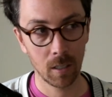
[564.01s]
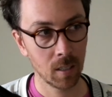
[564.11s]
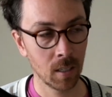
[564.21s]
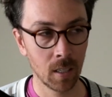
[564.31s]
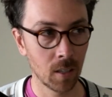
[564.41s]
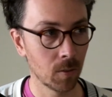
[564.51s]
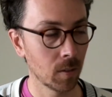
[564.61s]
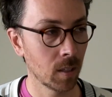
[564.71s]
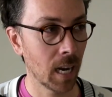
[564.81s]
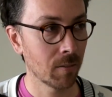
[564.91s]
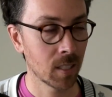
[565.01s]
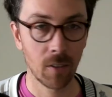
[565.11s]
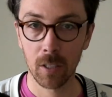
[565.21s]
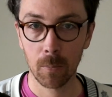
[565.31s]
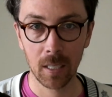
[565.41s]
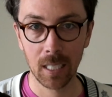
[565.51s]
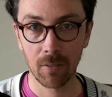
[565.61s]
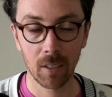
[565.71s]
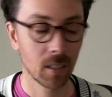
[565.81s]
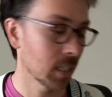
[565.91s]
you know, live stuff is played
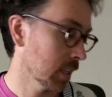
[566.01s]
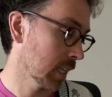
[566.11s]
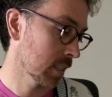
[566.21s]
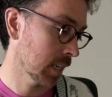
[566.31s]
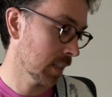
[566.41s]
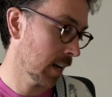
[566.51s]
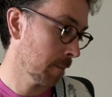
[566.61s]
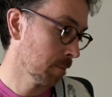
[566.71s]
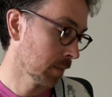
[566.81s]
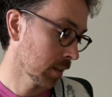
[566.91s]
differently and things like that.